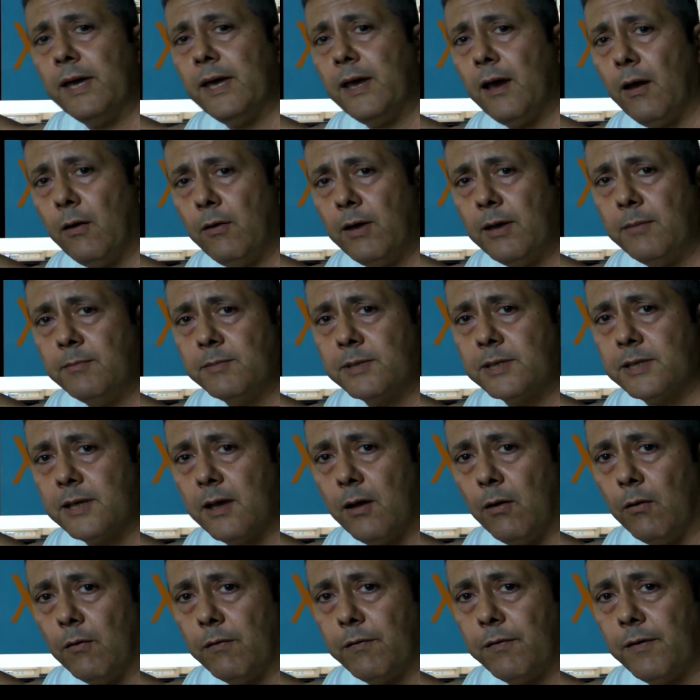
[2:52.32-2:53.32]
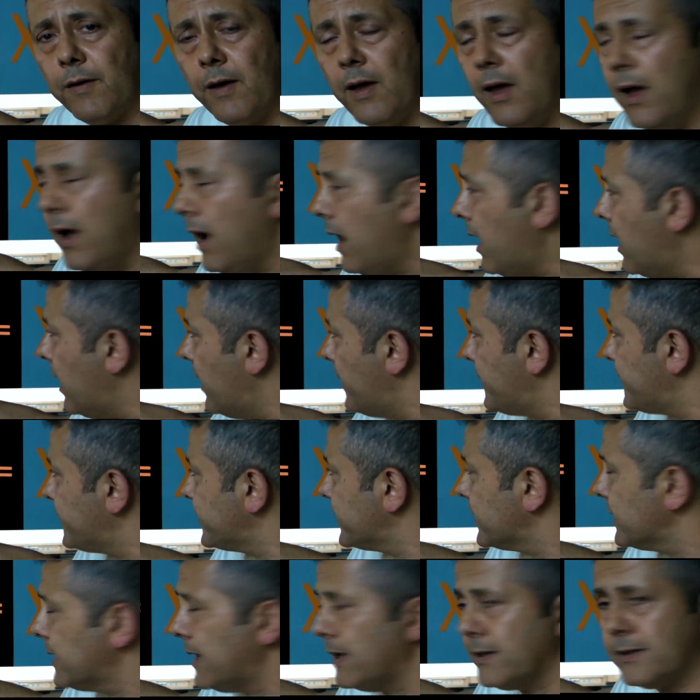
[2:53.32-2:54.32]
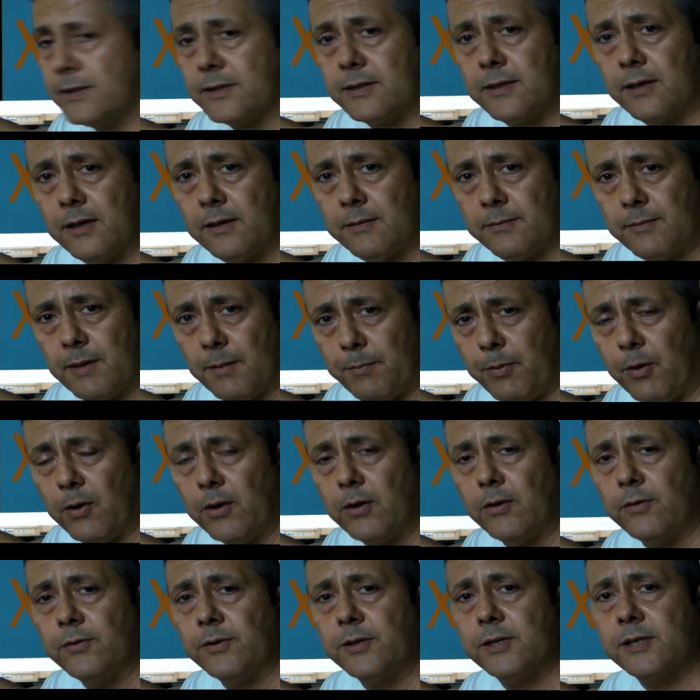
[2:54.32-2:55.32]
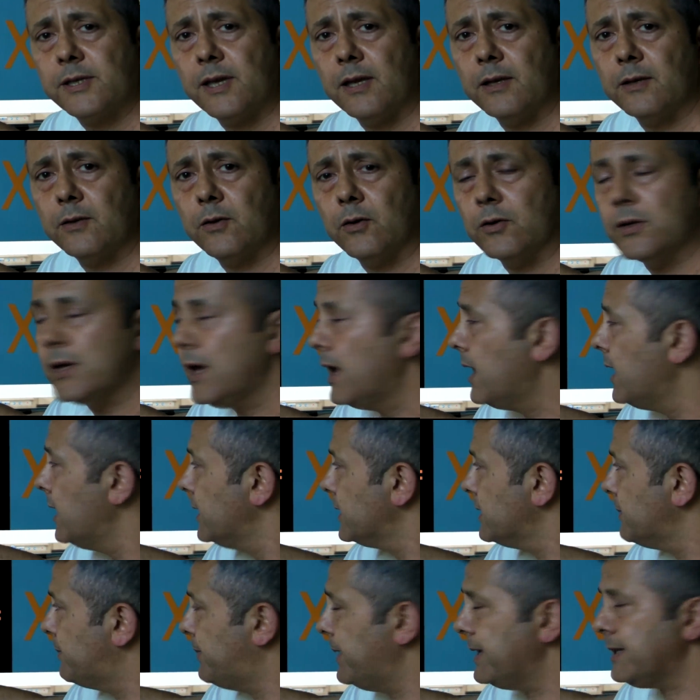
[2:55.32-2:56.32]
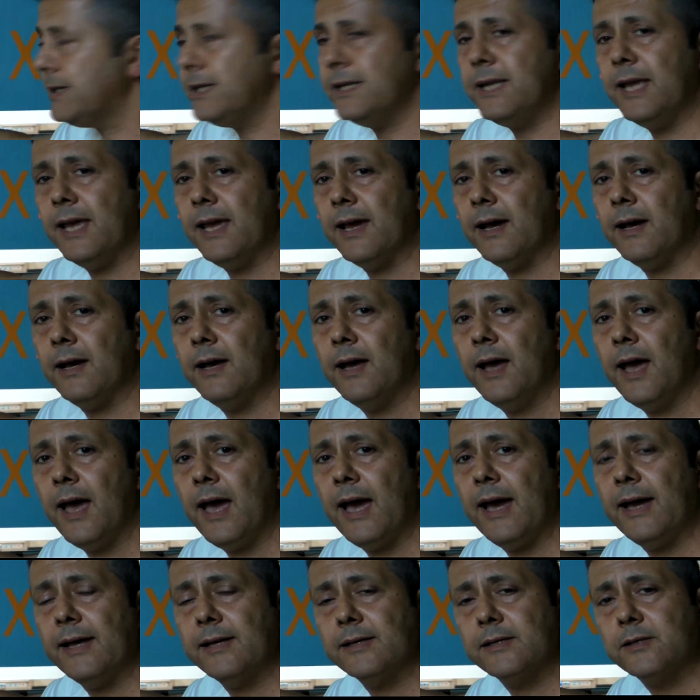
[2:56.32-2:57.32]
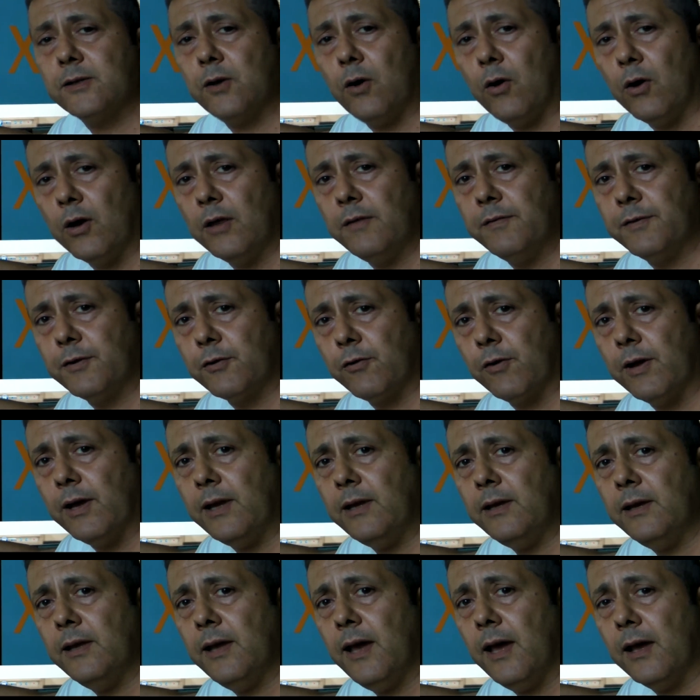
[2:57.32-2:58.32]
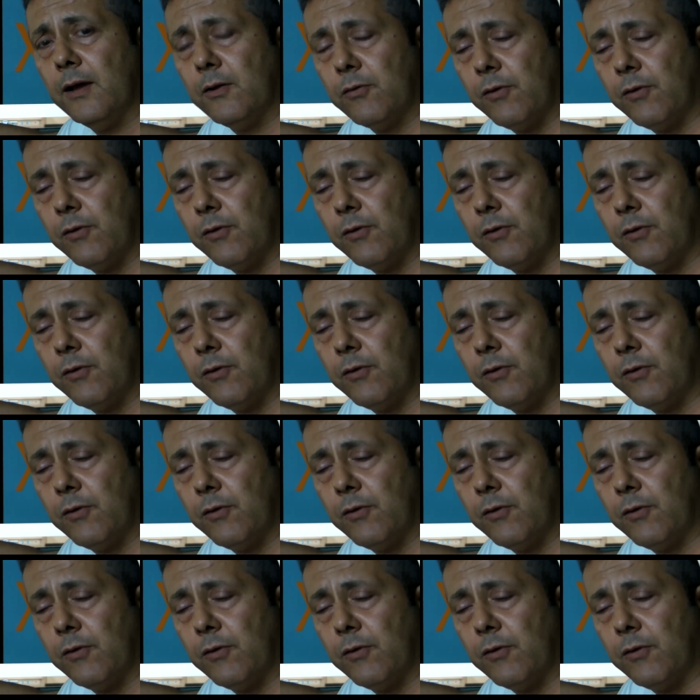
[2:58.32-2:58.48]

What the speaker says: EO himself. That's Apollyon, the sun god, depicted here as olive green.